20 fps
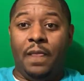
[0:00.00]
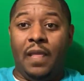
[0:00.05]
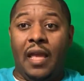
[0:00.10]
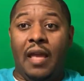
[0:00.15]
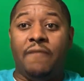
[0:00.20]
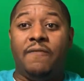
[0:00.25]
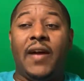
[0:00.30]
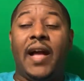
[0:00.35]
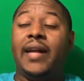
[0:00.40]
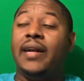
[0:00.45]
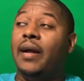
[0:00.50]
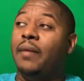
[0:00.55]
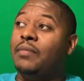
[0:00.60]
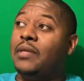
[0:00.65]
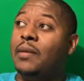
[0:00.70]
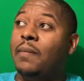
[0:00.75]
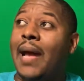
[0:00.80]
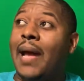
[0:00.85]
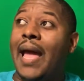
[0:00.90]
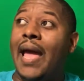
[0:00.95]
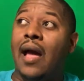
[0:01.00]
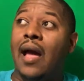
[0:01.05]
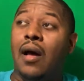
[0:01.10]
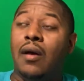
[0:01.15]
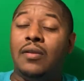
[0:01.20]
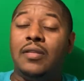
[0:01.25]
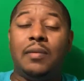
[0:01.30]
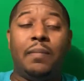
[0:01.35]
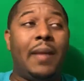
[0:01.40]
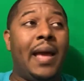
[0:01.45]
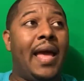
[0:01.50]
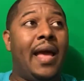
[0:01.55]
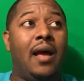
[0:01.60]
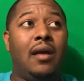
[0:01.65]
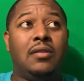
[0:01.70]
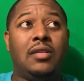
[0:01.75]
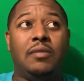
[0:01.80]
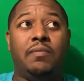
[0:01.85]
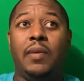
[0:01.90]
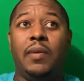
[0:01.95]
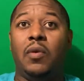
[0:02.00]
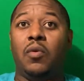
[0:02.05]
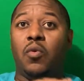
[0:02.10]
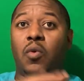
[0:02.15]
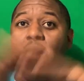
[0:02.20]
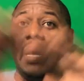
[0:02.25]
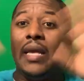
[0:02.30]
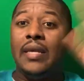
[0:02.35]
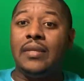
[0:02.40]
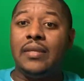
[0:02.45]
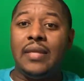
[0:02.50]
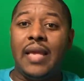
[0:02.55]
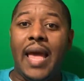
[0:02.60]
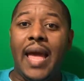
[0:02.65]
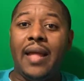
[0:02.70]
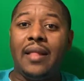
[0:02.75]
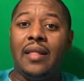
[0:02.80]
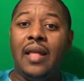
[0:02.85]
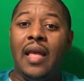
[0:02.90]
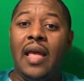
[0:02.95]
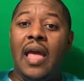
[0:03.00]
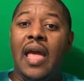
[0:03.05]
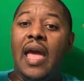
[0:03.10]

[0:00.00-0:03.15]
If I come to my house and my house has been ransacked